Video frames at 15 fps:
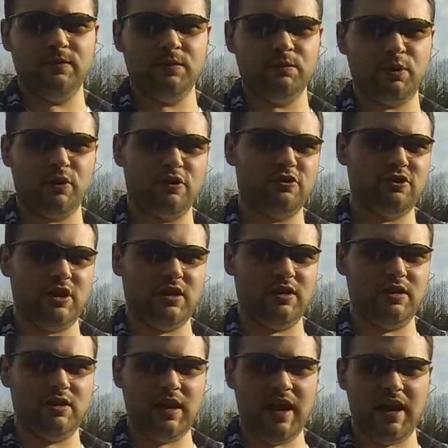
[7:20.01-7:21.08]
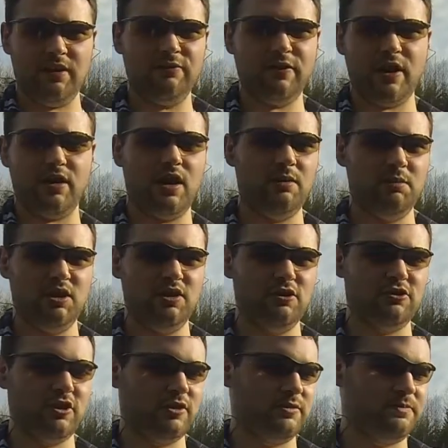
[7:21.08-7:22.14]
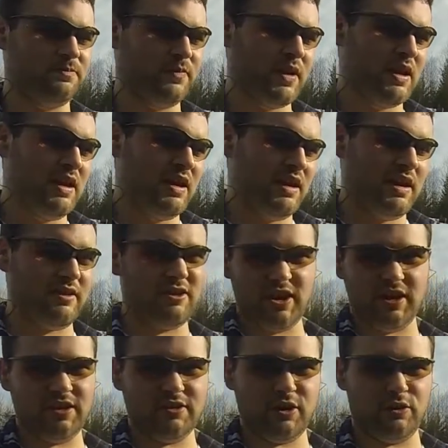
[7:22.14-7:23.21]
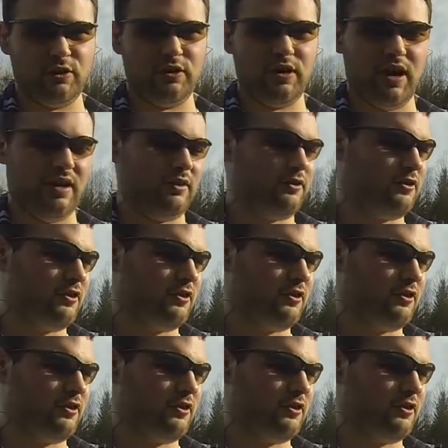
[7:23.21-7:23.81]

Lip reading: Persian Hangfire ammunition, it's not a total loss.